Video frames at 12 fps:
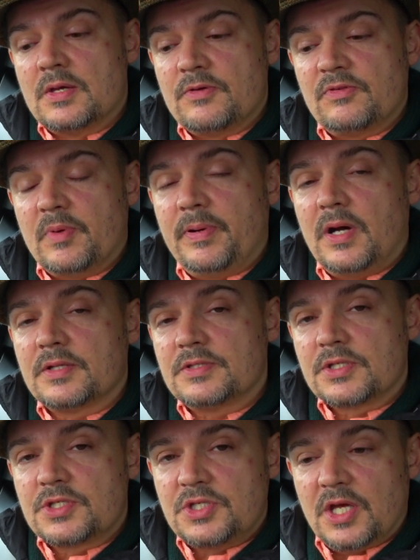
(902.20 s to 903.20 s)
from a
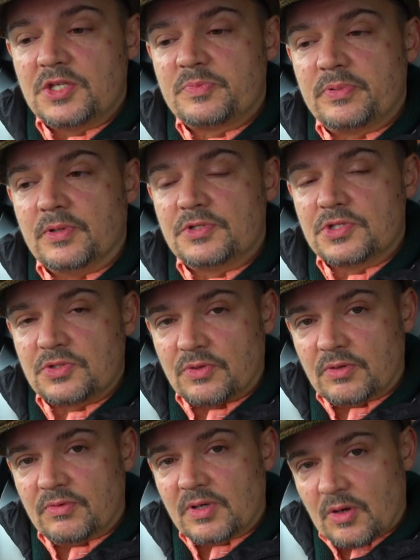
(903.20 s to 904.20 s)
part exchange purchase
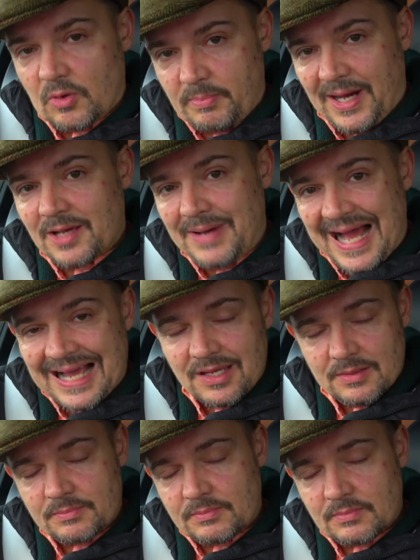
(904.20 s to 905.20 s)
or, a or buyback
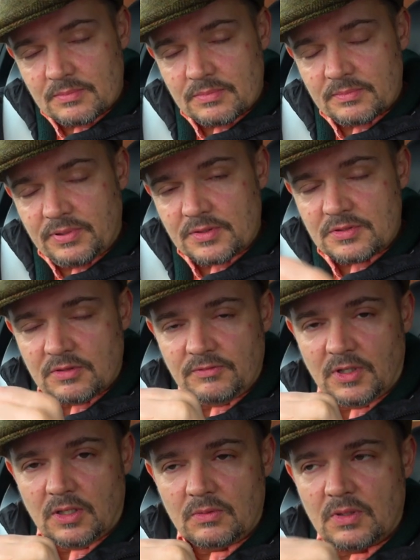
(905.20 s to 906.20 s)
point of
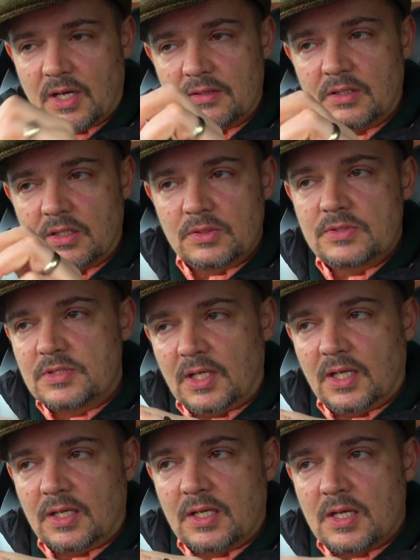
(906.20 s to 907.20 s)
view, and they're
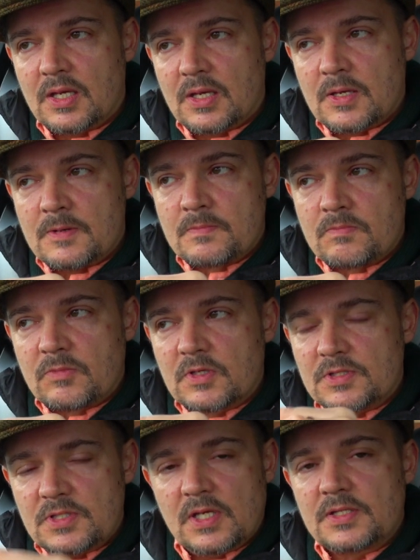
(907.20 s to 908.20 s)
losing
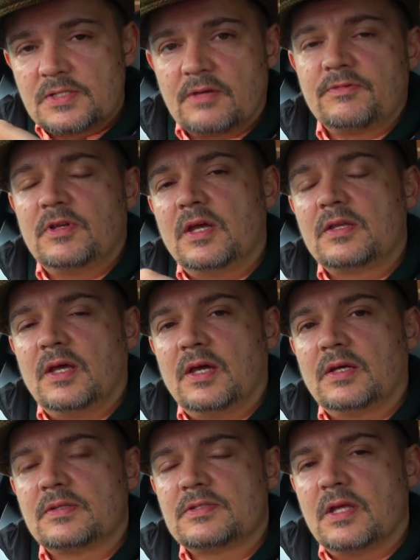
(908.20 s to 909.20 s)
six, seven, eight,
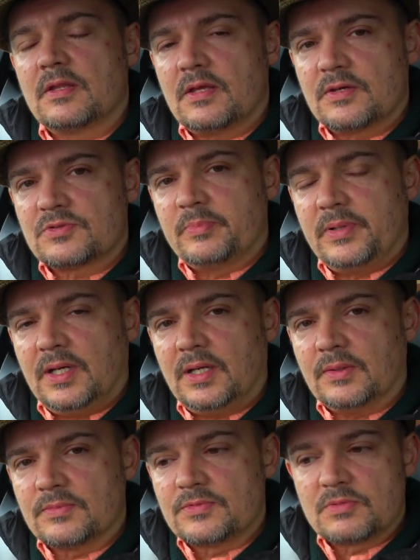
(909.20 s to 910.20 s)
nine, ten thousand
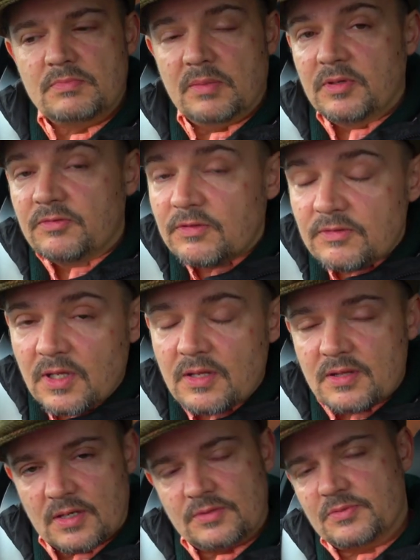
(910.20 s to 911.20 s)
pounds, maybe
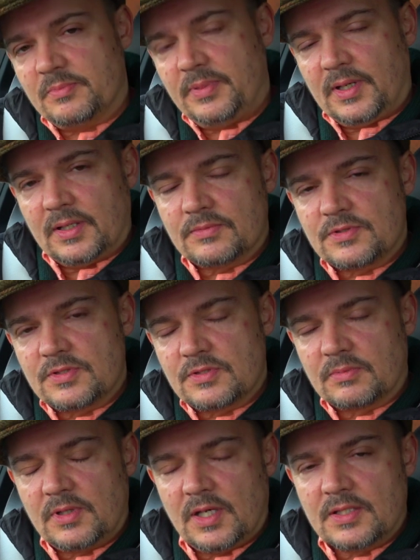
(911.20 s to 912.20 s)
fifteen thousand pounds in
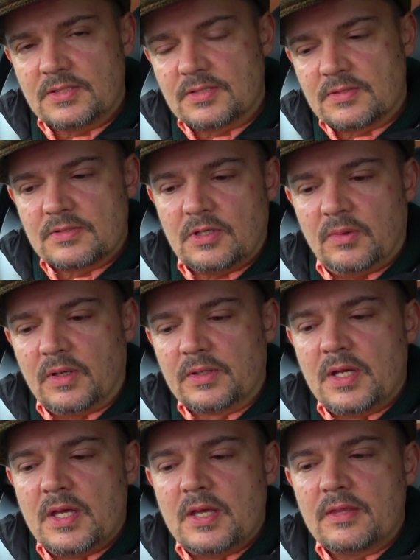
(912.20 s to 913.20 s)
some cases, and so
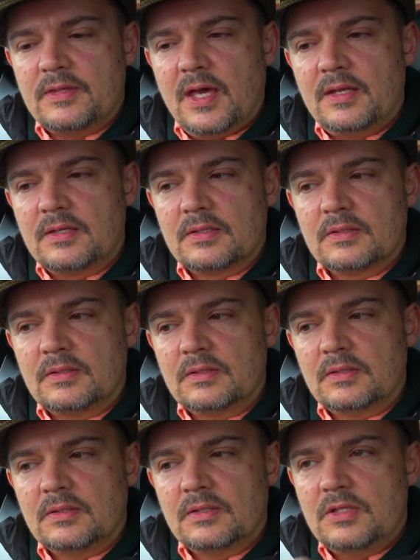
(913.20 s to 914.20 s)
on, then
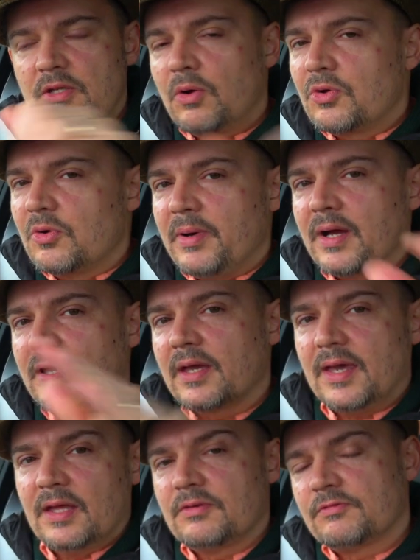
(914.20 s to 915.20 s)
you don't come back
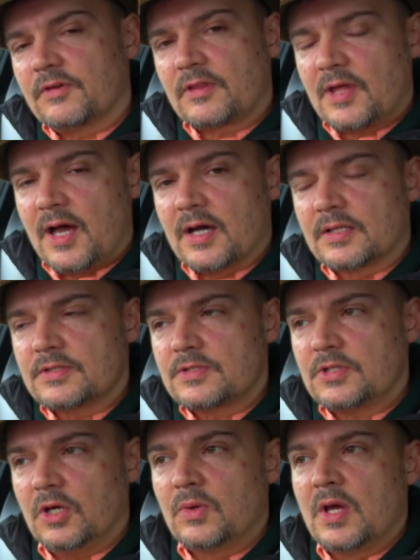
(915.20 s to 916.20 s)
again for that.
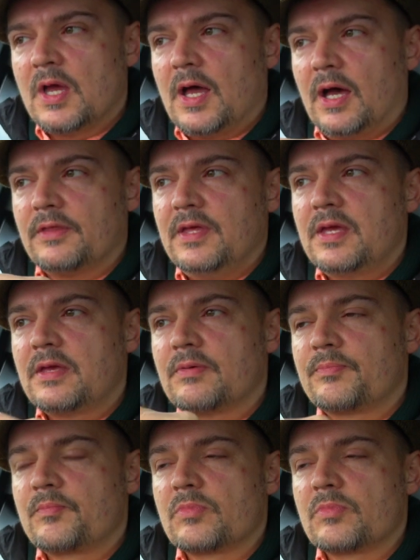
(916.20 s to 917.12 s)
So I think